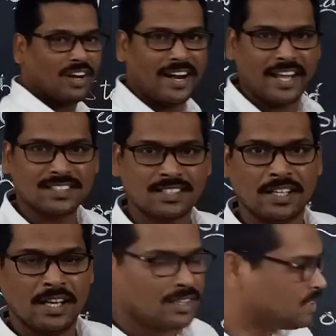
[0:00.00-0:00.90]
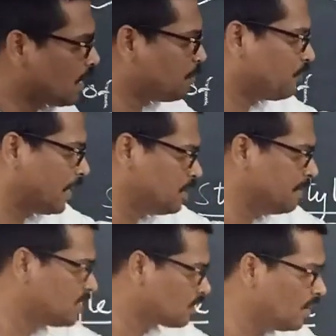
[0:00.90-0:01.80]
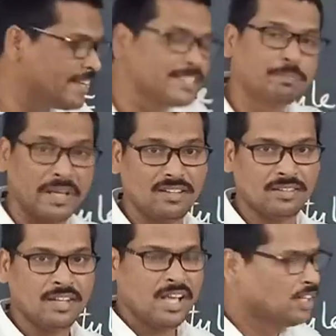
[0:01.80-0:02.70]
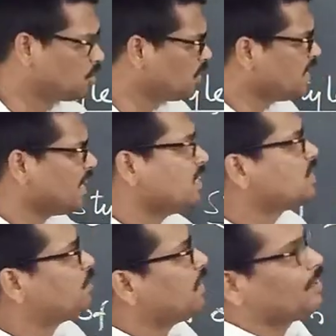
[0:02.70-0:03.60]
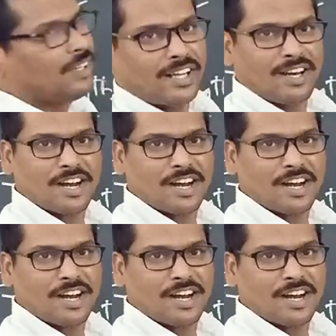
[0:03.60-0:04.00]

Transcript: it as. This type of arrangement is called as pin. So here it is very clearly